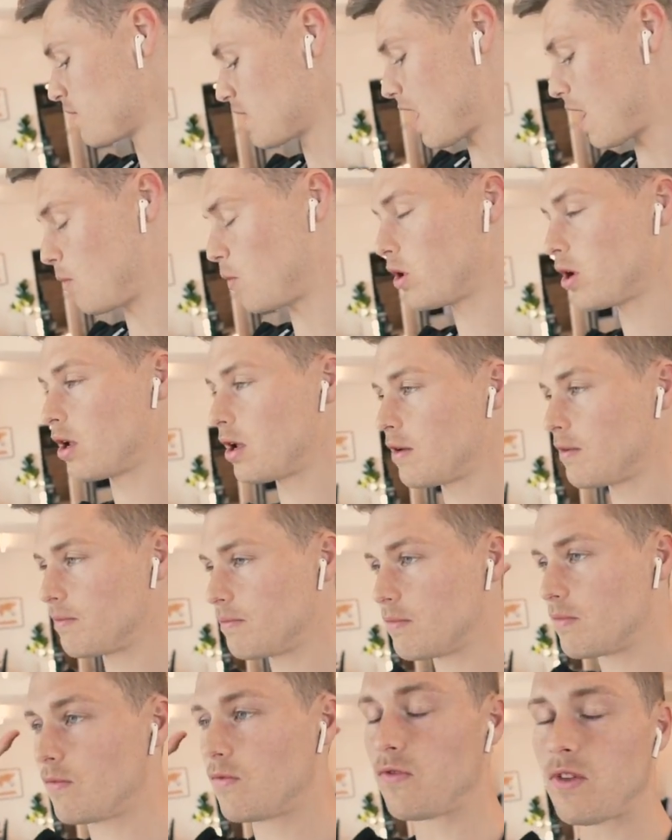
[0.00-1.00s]
I wanna
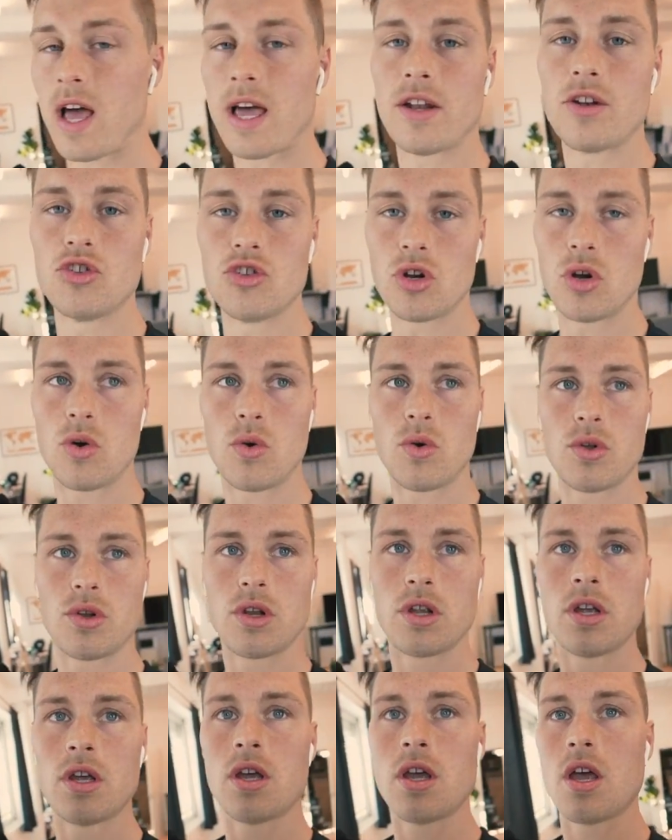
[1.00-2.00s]
fly the drone
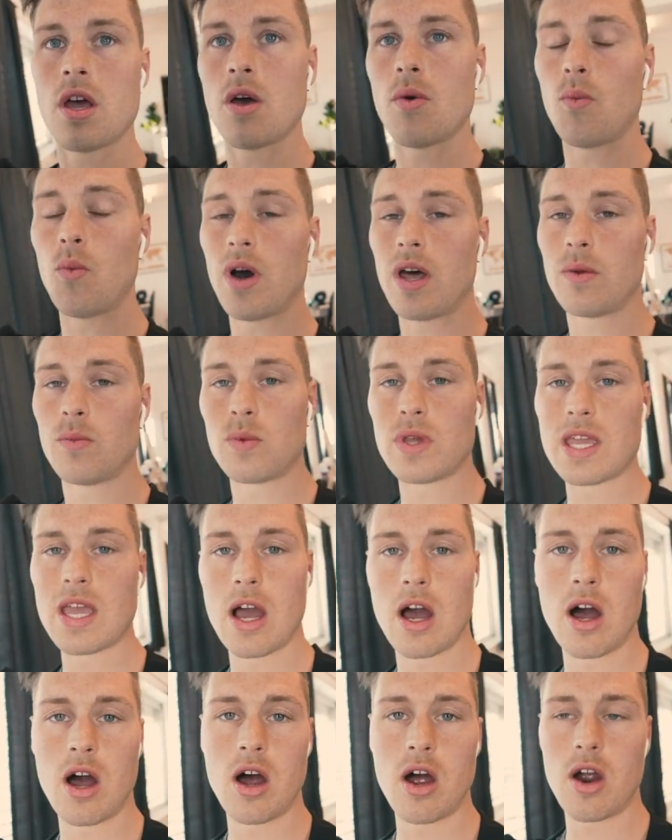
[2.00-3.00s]
when we
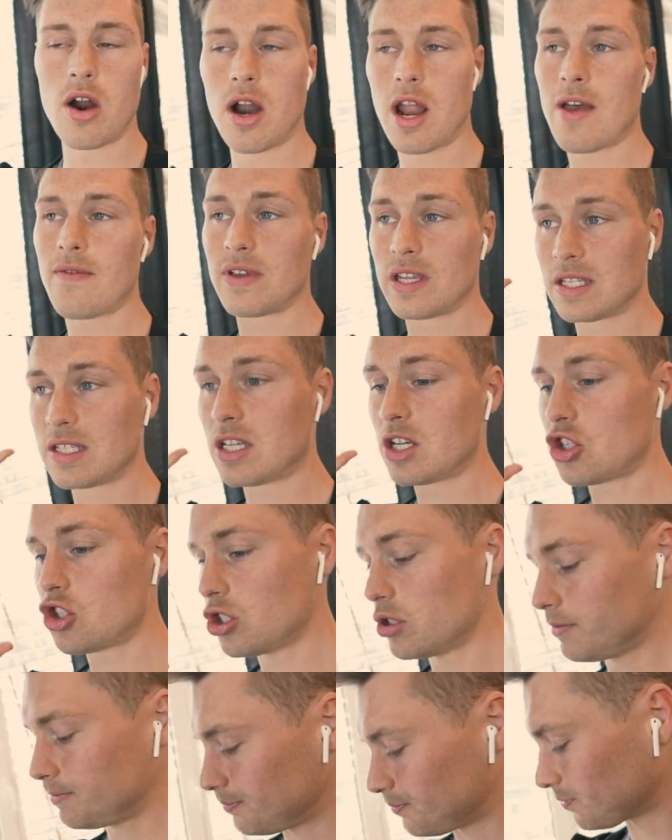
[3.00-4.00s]
are having a
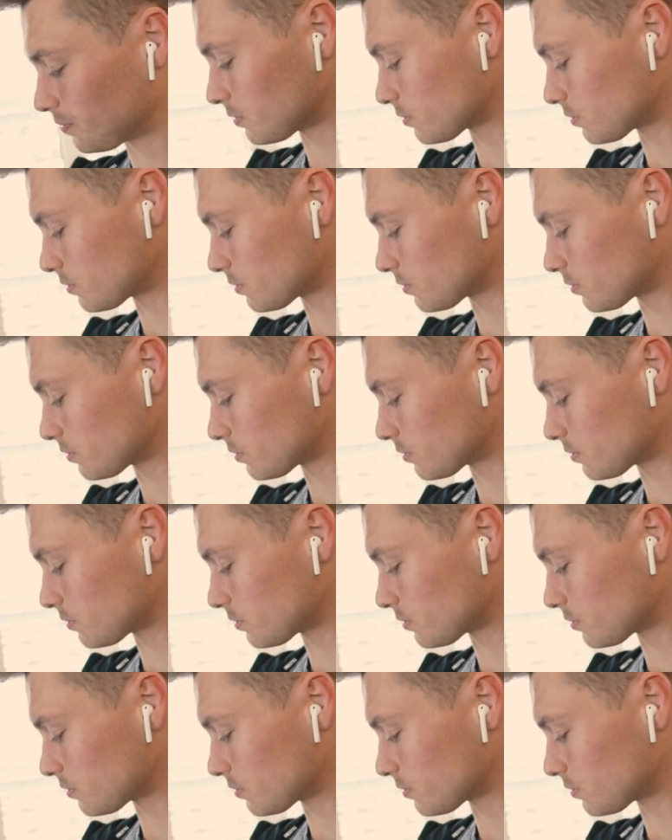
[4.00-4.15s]
session,